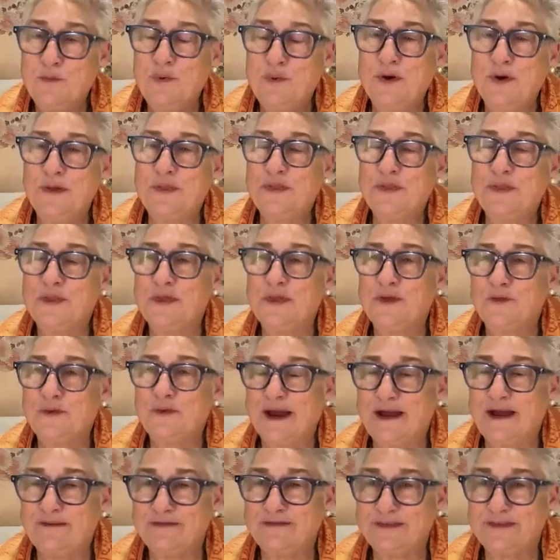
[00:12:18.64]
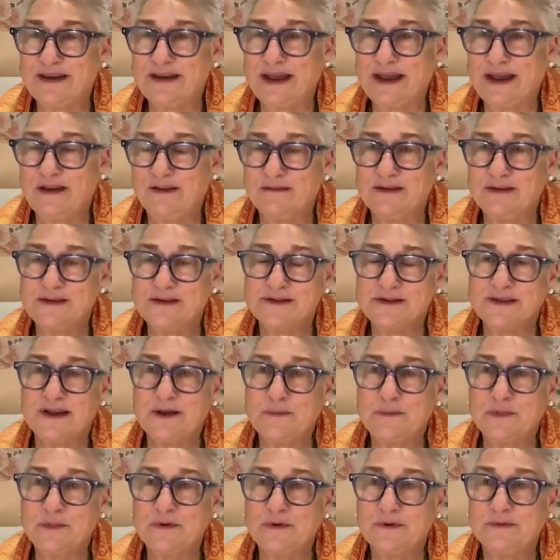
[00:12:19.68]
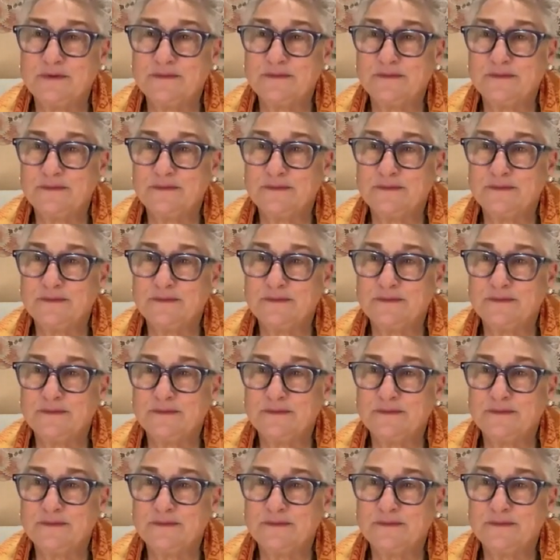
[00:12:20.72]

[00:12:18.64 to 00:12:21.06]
Put the raft down, disciple.